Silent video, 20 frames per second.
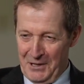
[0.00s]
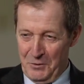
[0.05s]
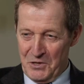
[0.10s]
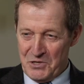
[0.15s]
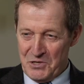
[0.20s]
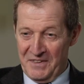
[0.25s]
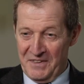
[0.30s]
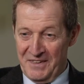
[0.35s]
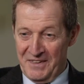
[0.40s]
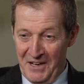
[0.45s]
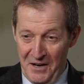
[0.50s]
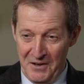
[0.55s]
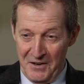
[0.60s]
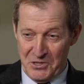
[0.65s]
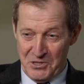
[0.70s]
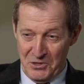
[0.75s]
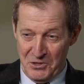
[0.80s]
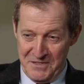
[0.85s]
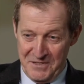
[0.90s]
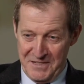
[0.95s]
asked me that
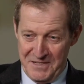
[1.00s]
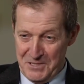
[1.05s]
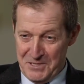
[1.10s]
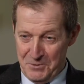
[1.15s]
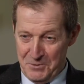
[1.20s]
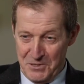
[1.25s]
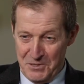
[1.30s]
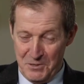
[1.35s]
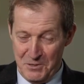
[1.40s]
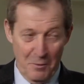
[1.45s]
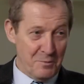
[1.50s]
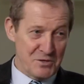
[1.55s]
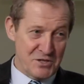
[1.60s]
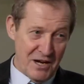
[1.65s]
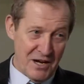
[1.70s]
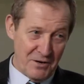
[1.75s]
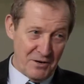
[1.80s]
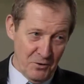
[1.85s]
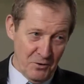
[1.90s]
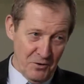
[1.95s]
question in the Irish context was
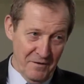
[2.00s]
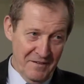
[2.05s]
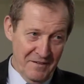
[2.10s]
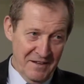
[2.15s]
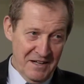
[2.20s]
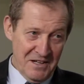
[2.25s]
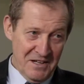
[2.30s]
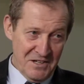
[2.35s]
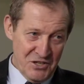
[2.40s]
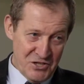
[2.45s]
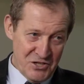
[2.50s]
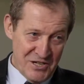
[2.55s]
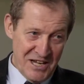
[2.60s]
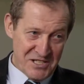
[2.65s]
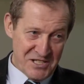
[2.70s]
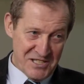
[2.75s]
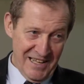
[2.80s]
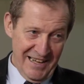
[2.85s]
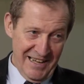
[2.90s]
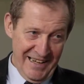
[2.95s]
General de
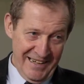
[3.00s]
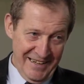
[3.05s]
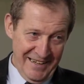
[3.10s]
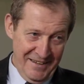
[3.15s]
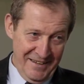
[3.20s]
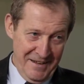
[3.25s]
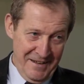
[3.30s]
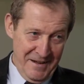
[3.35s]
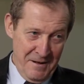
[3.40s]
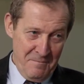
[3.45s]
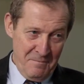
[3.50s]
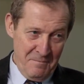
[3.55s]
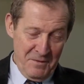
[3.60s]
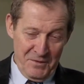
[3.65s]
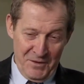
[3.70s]
Chastelain,